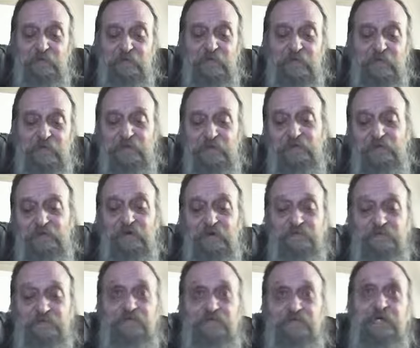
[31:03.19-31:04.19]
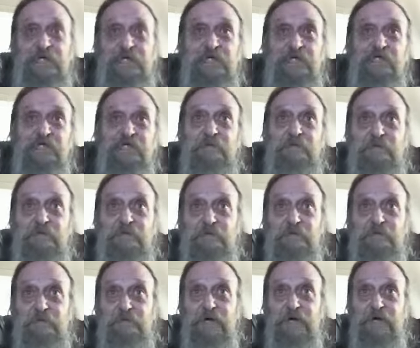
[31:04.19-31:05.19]
but I know I've said something
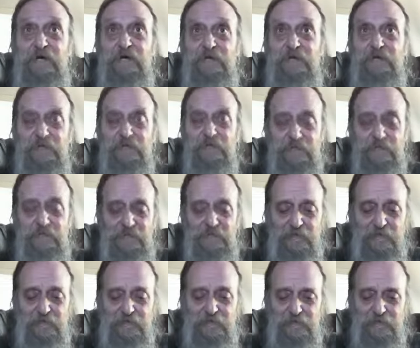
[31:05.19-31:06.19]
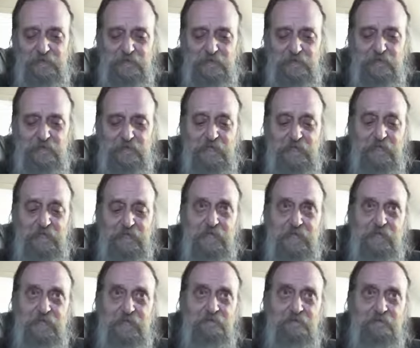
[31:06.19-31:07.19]
about it. And
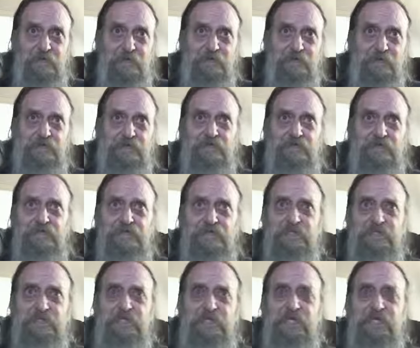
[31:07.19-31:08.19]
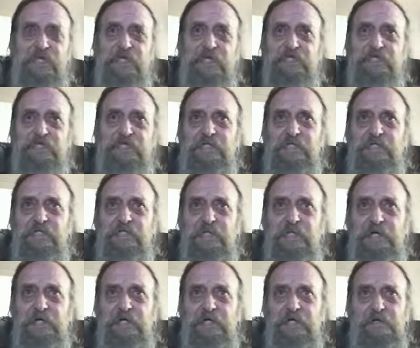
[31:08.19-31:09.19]
I've also suggested
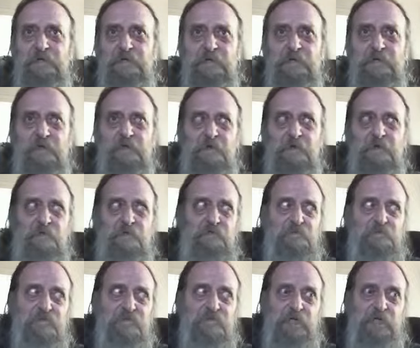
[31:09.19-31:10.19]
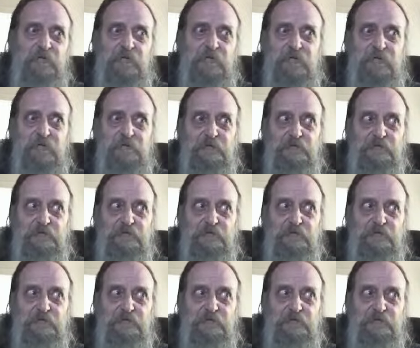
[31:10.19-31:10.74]
that, you know,